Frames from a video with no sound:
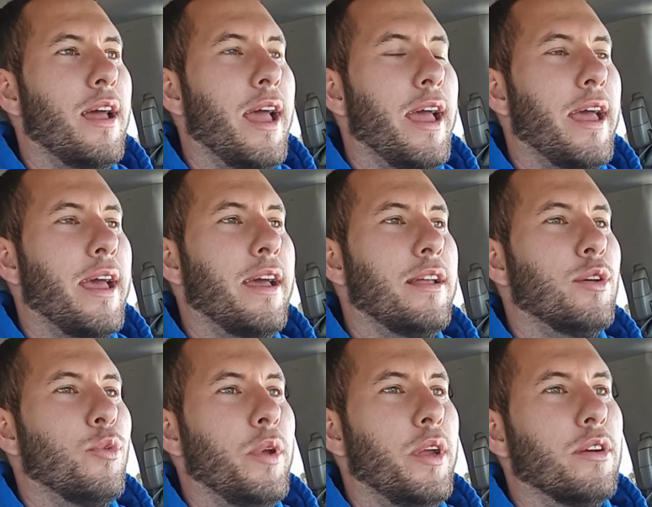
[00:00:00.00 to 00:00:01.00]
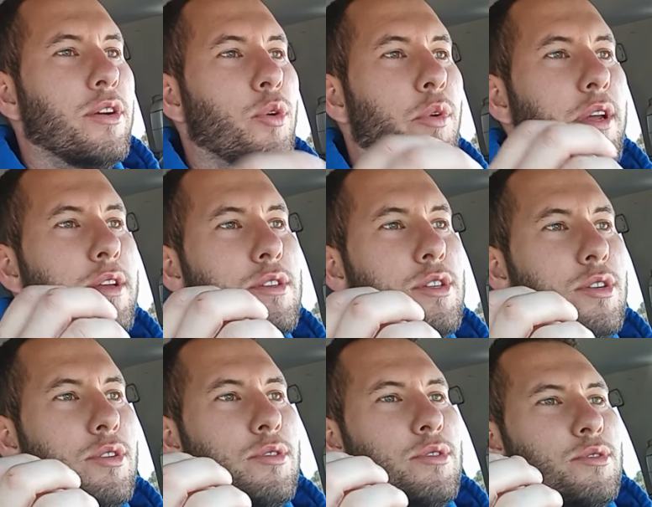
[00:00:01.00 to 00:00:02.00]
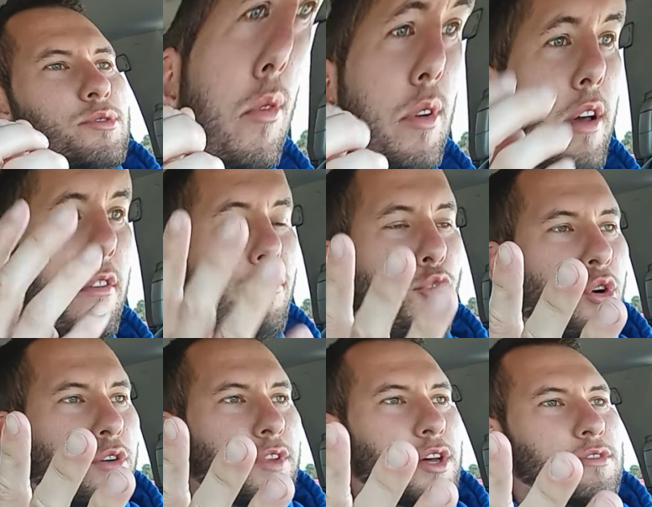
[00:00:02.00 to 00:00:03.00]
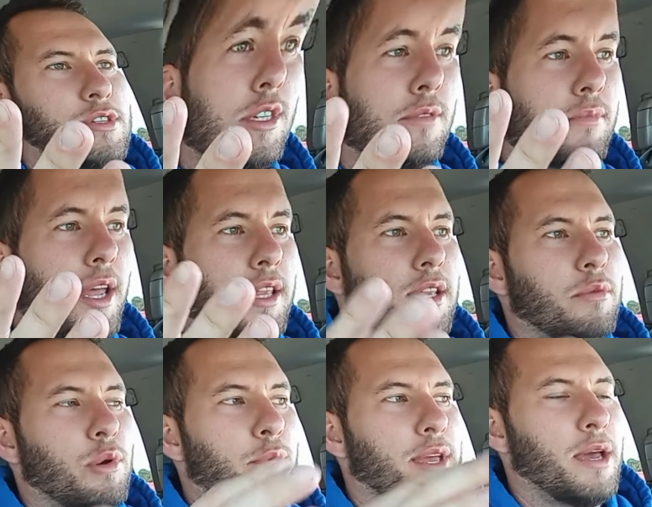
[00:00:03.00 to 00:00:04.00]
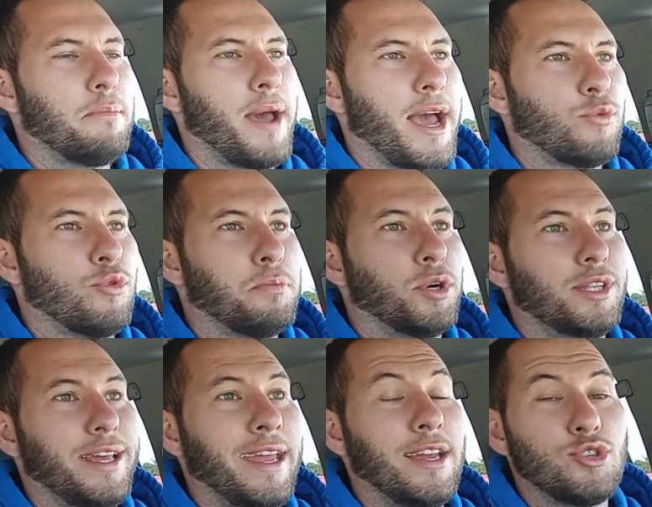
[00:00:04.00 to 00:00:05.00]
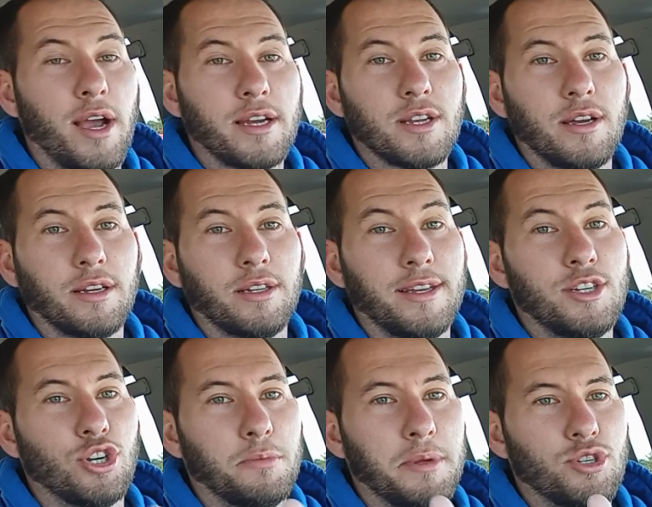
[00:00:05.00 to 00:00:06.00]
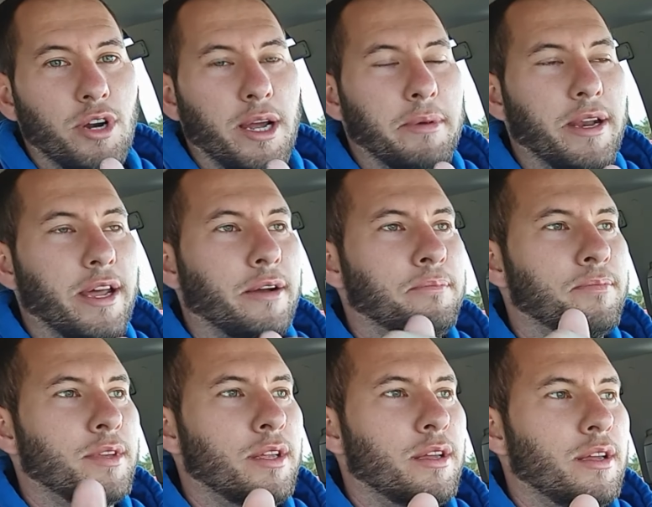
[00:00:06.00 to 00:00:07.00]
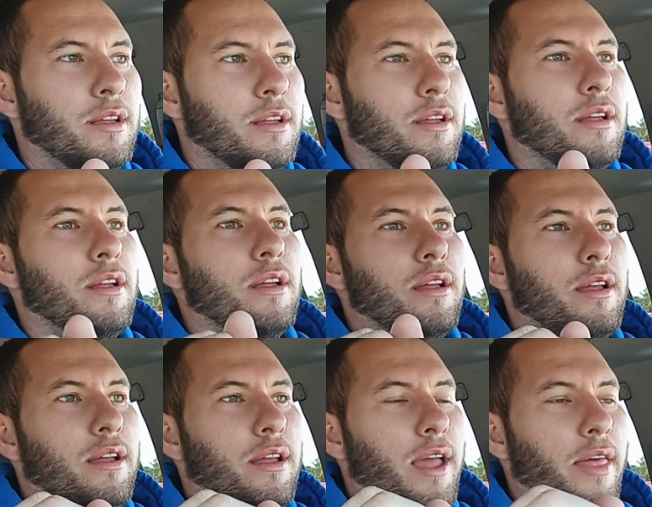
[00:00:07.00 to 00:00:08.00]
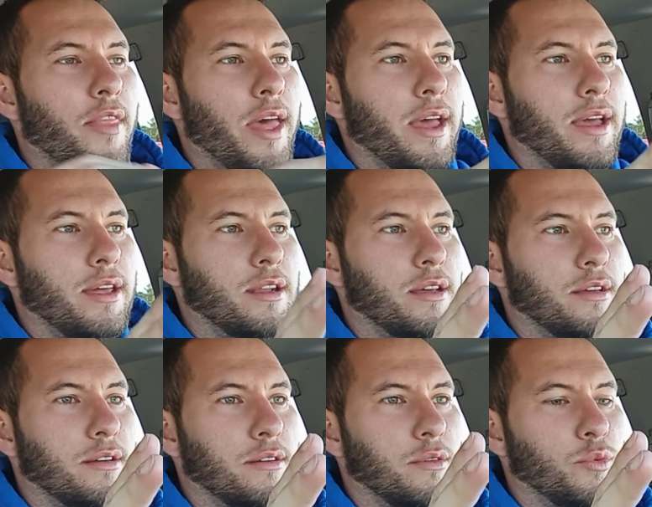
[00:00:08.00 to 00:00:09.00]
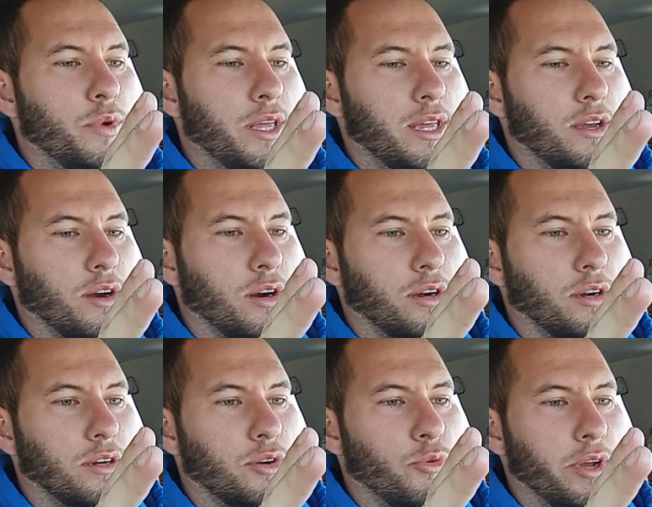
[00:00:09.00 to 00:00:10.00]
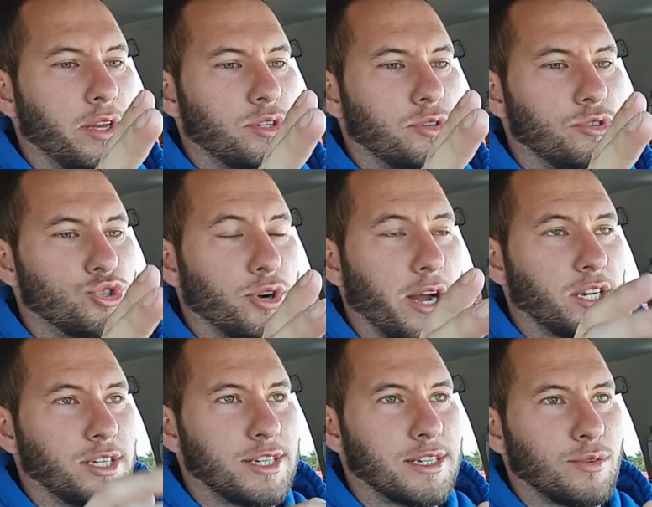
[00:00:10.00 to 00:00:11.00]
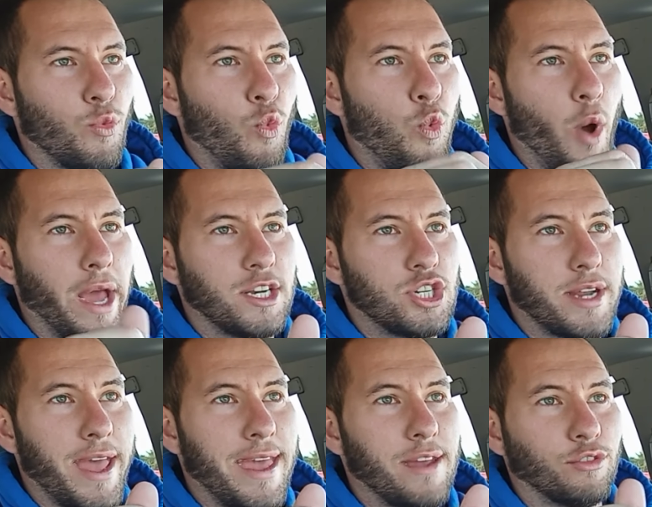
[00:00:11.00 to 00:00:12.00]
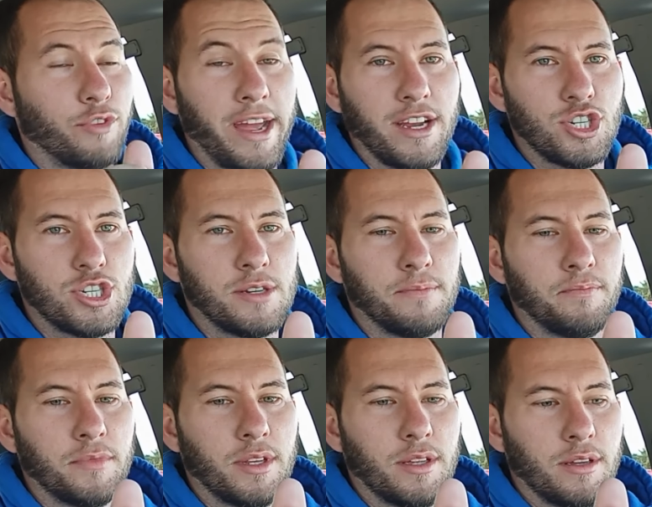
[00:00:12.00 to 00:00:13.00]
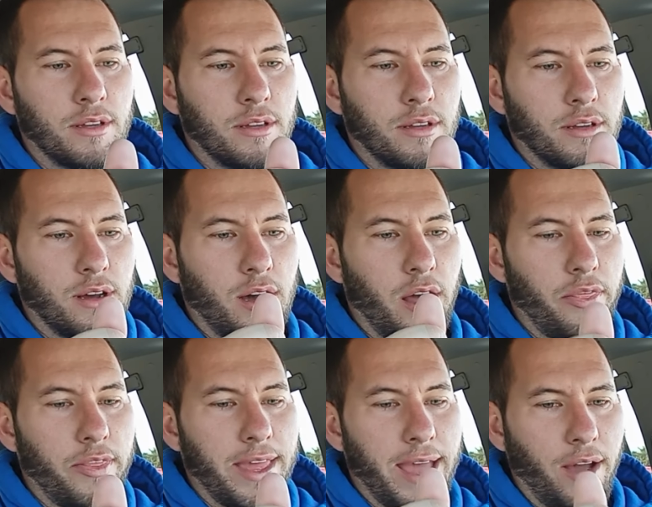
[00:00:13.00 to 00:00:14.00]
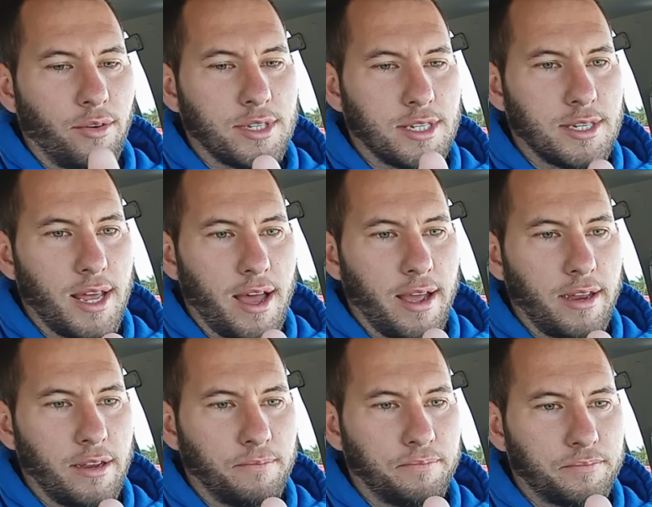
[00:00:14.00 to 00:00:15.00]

And we are going to get four of those. And then when we get back, we'll put the E-tracks on because they should be dry by now and then we are going to try to just wedge a wrench on the outside